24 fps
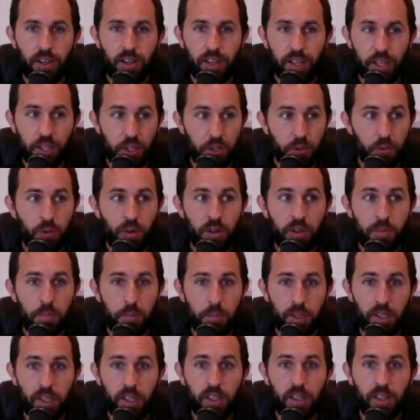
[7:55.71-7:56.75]
and you want to
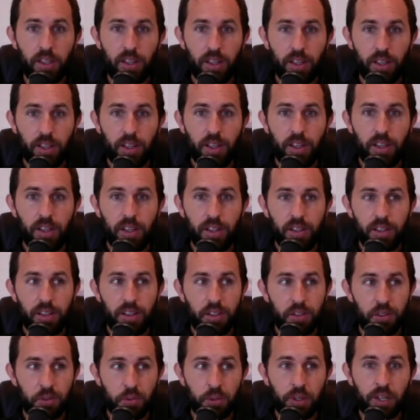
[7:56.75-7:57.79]
be,
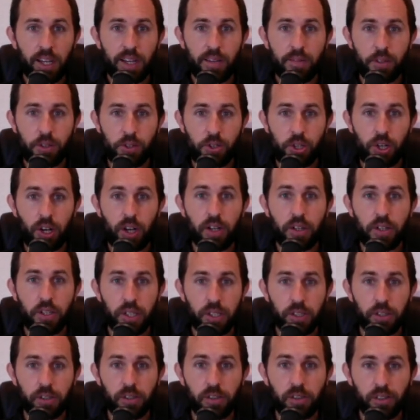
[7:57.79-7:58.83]
you want to have the John
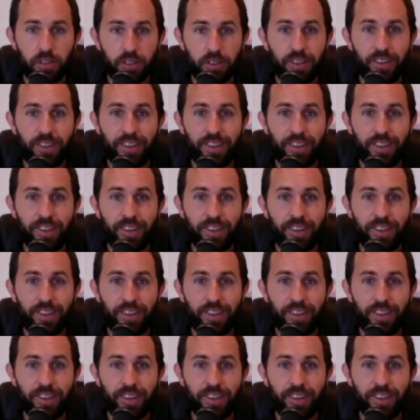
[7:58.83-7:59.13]
Deere